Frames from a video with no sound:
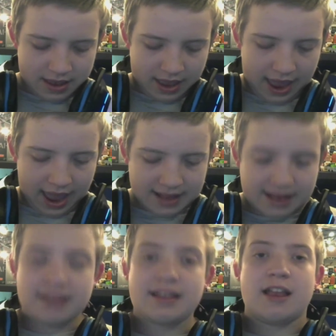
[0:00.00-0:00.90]
and
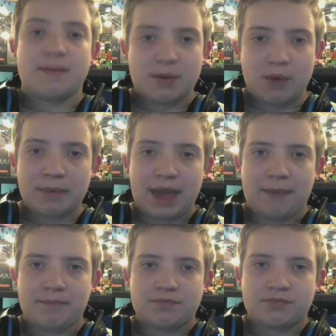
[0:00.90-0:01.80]
it's a 1080p
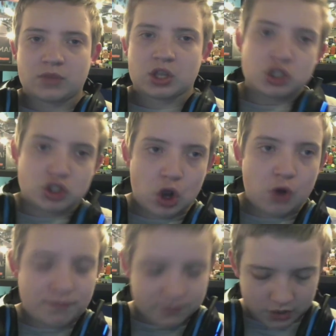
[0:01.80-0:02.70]
webcam.
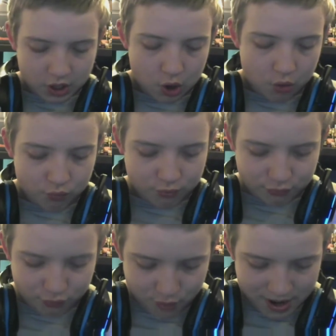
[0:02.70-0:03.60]
So
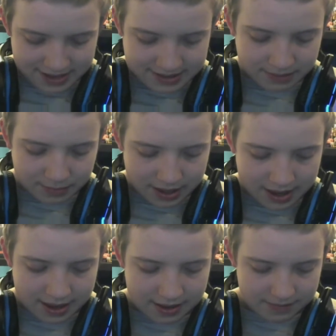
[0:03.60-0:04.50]
reasonably,